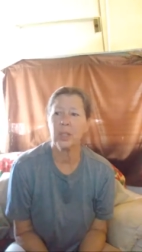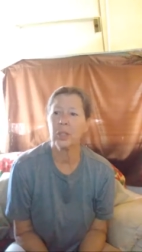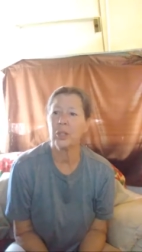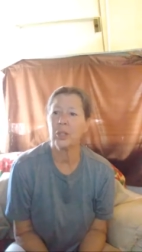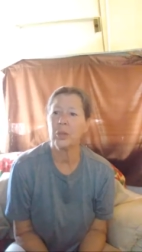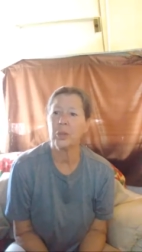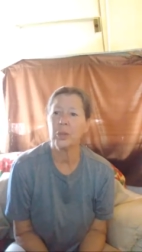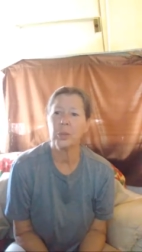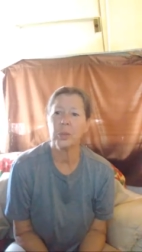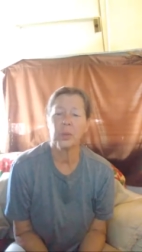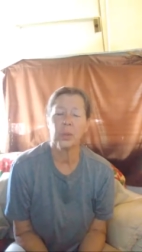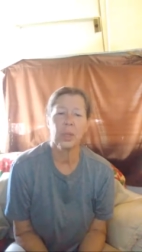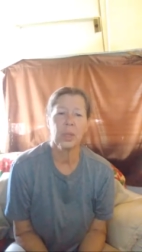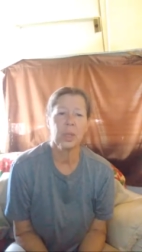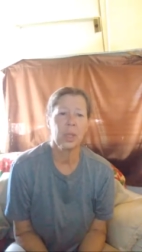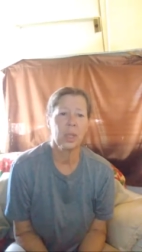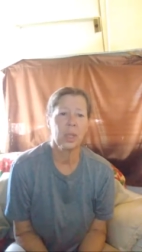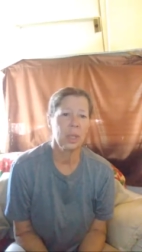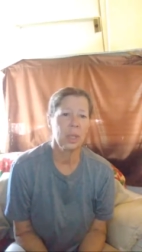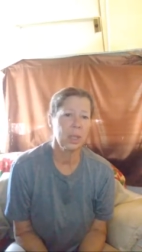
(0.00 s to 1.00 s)
But you
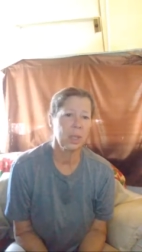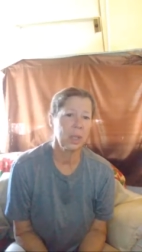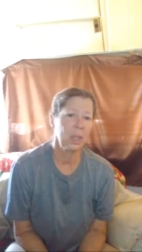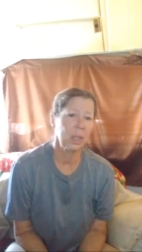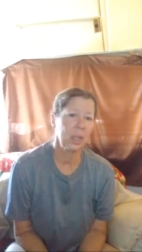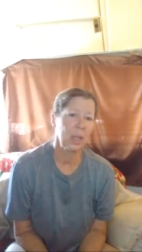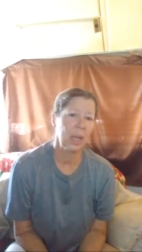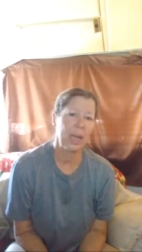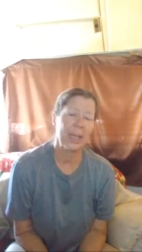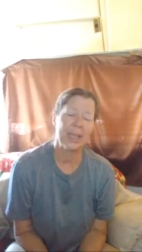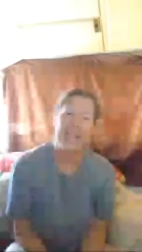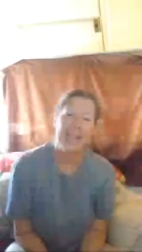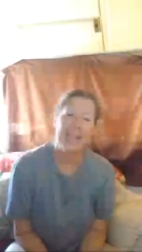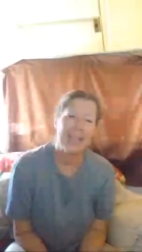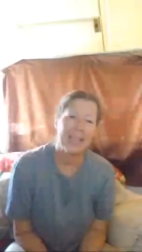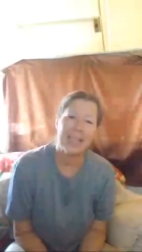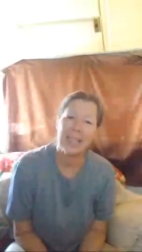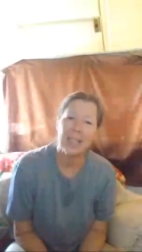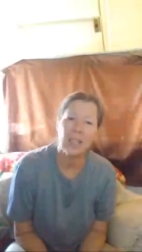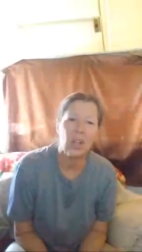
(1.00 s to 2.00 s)
know,
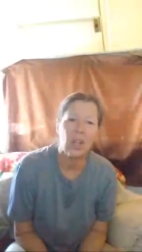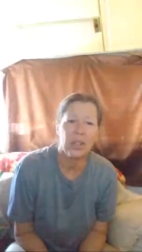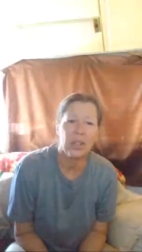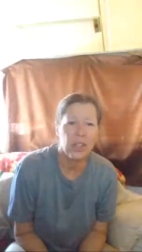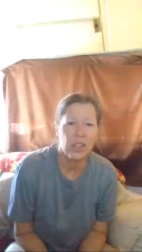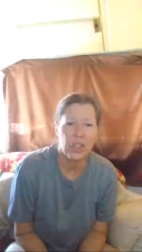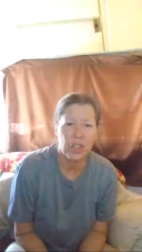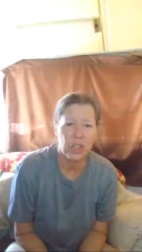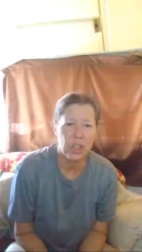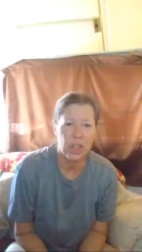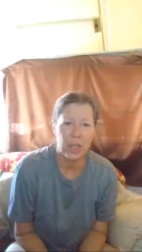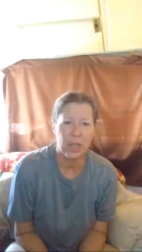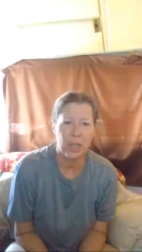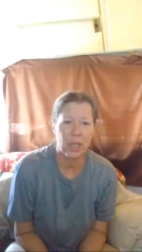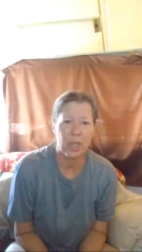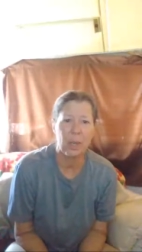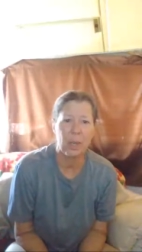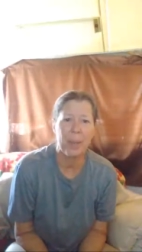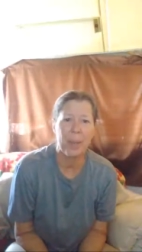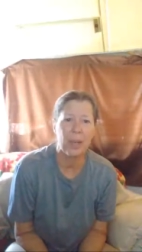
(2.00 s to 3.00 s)
I can't get all
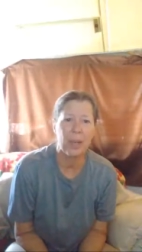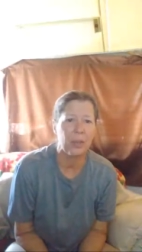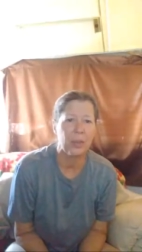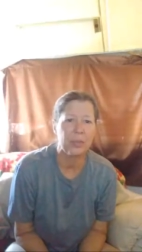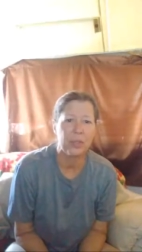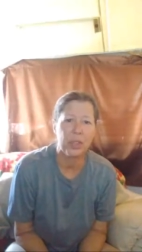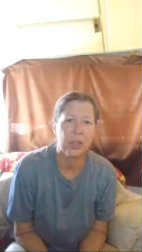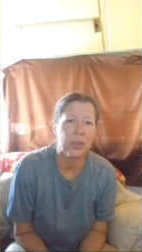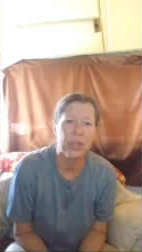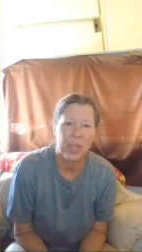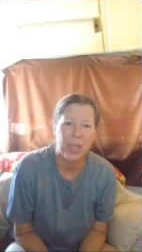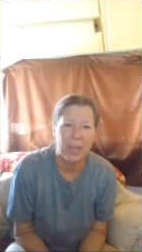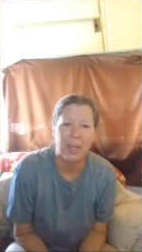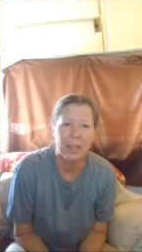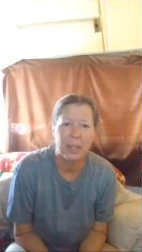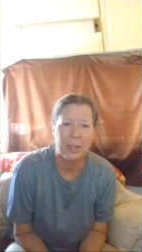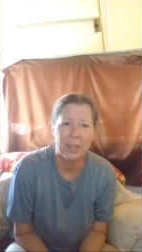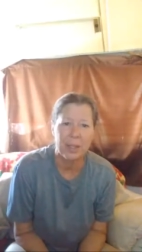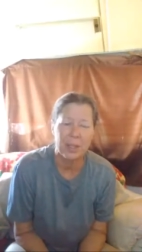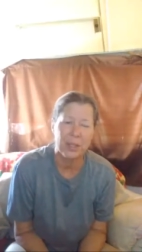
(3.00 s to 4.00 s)
this shit in a matter of
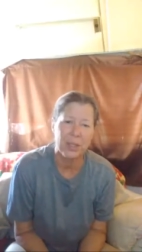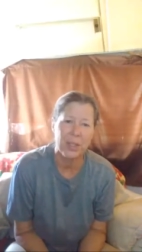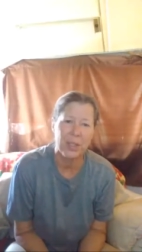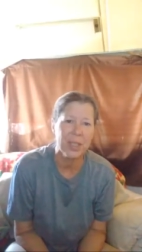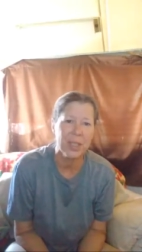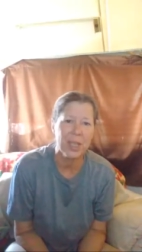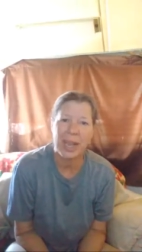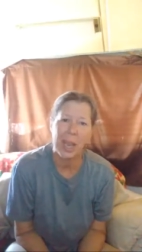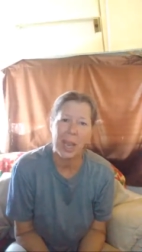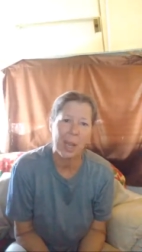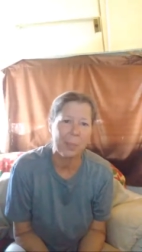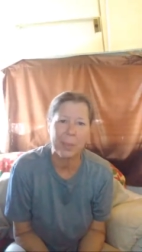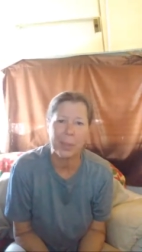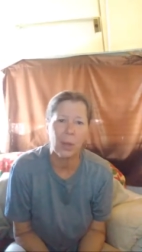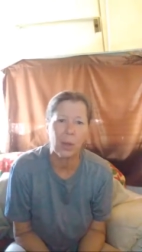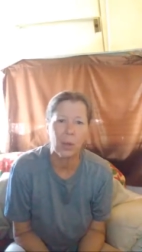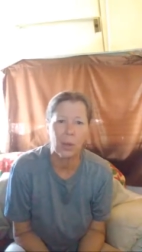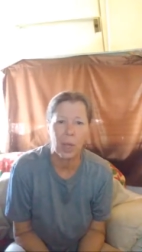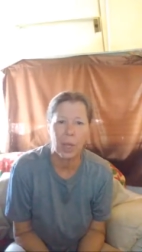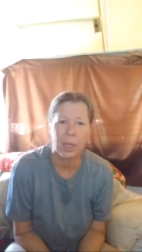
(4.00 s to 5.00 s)
2 seconds. This isn't a
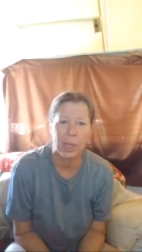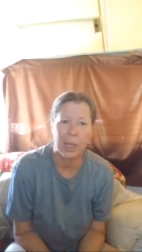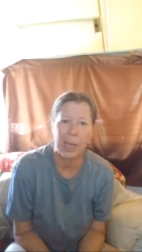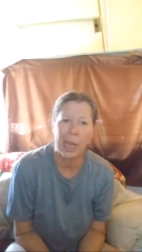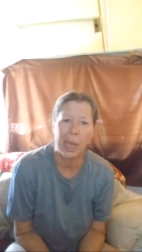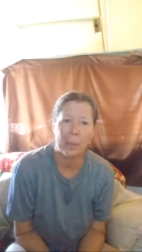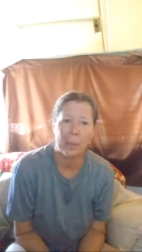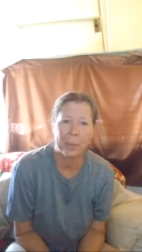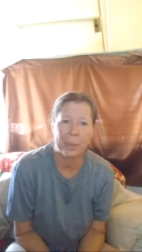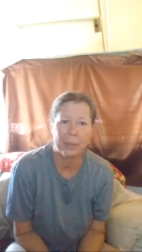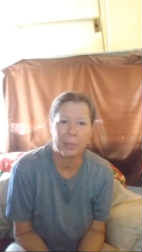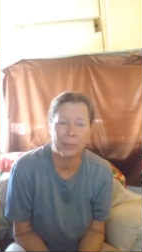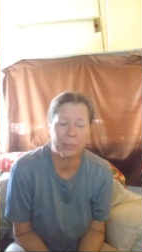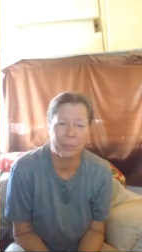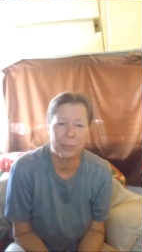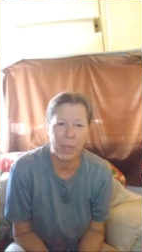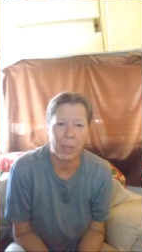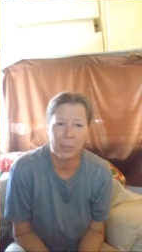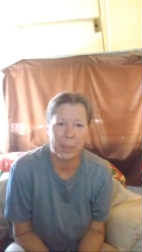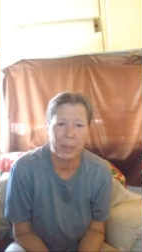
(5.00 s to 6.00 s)
happy-go-lucky,
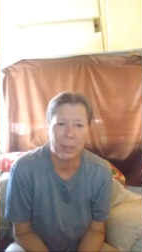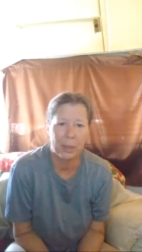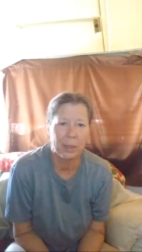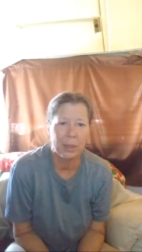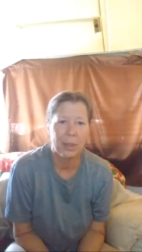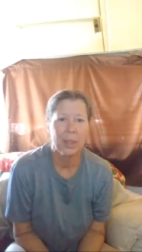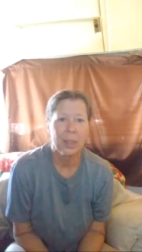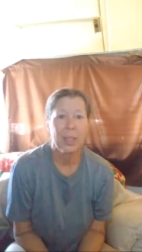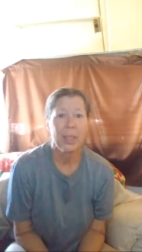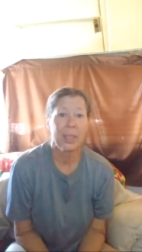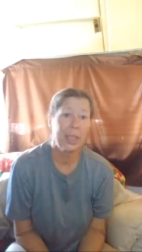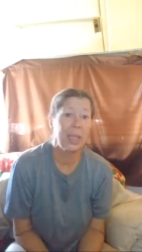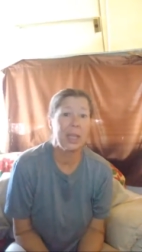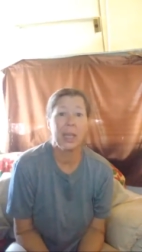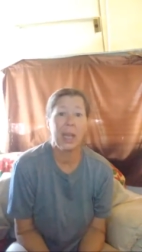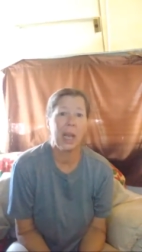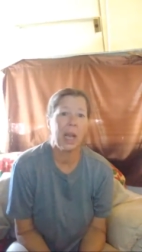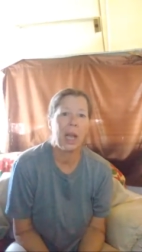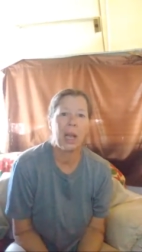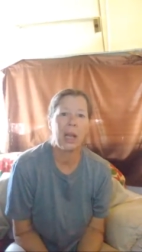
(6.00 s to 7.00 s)

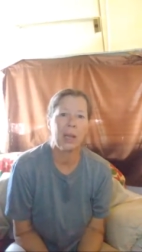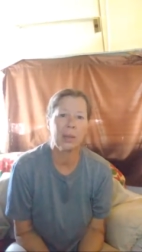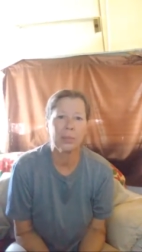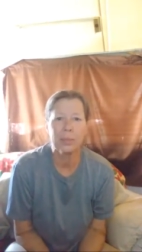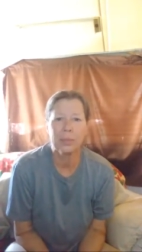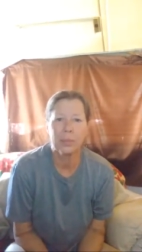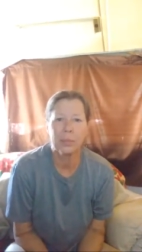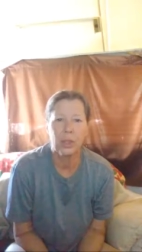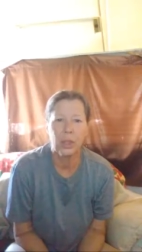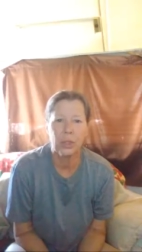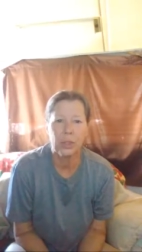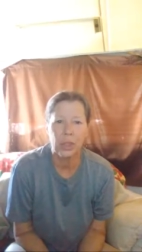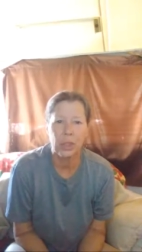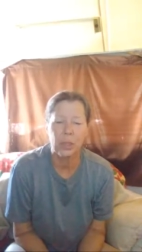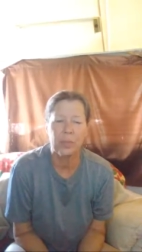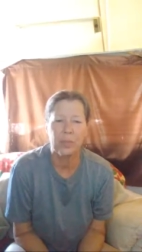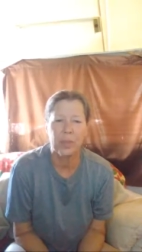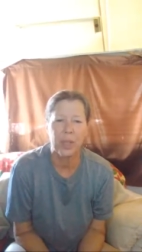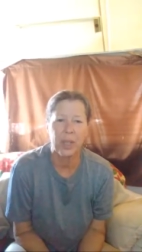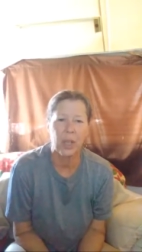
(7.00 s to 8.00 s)
yeehaw YouTube
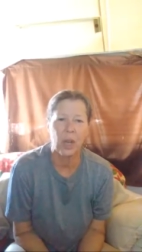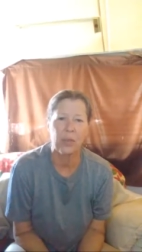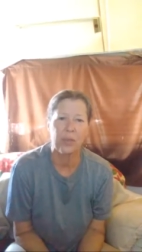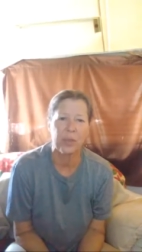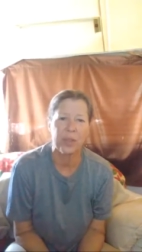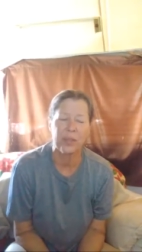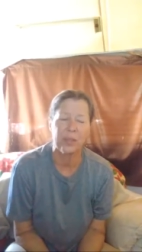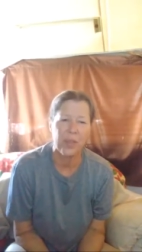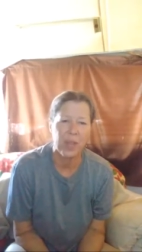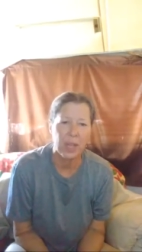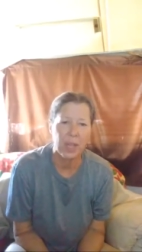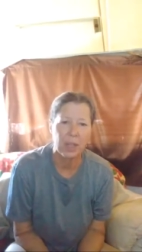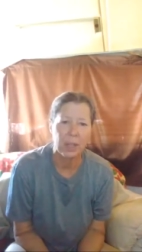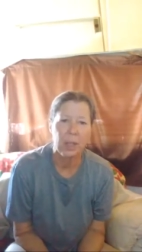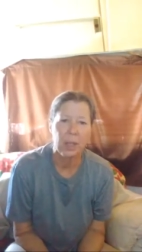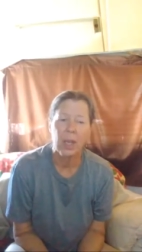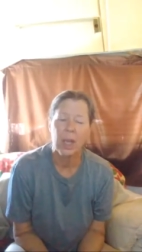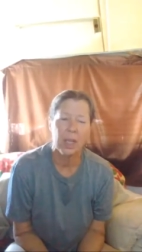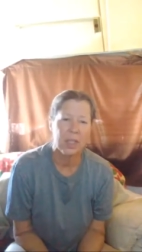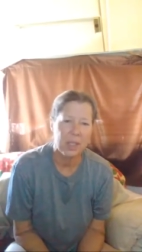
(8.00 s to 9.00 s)
video for the fun.
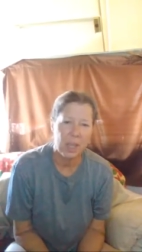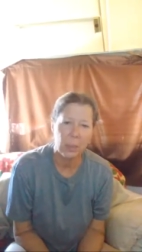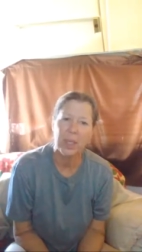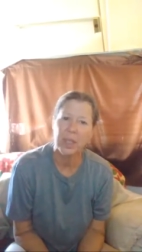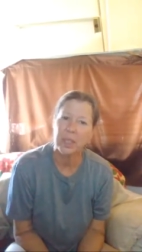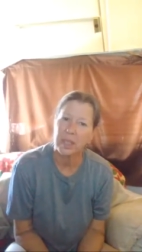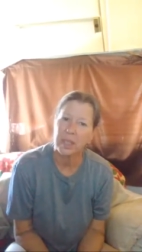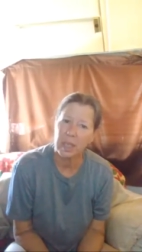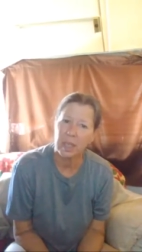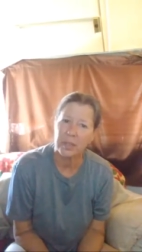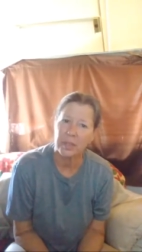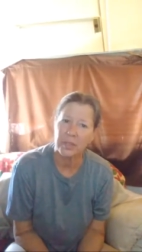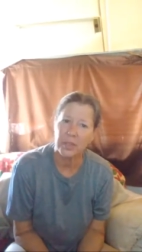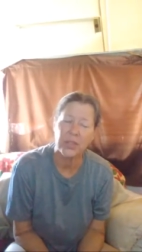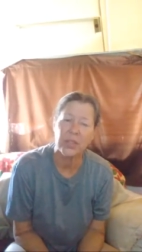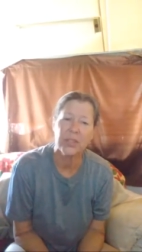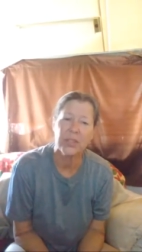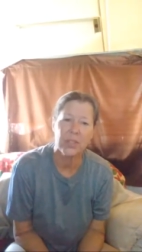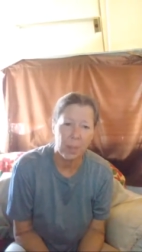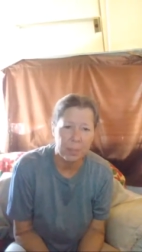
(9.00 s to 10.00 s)
It's not what this is. This is
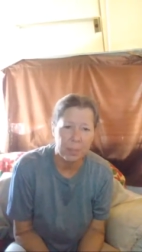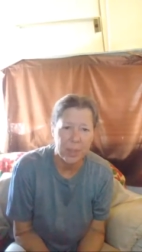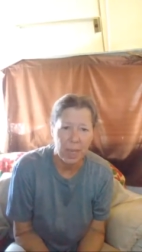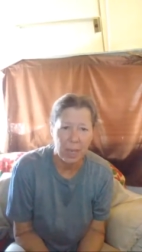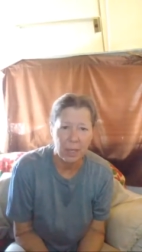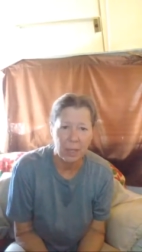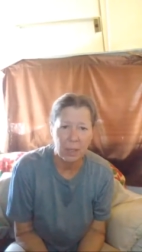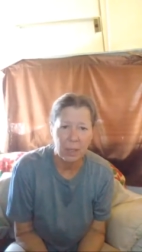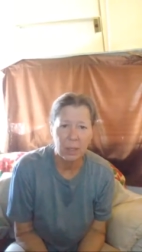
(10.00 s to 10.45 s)
an update.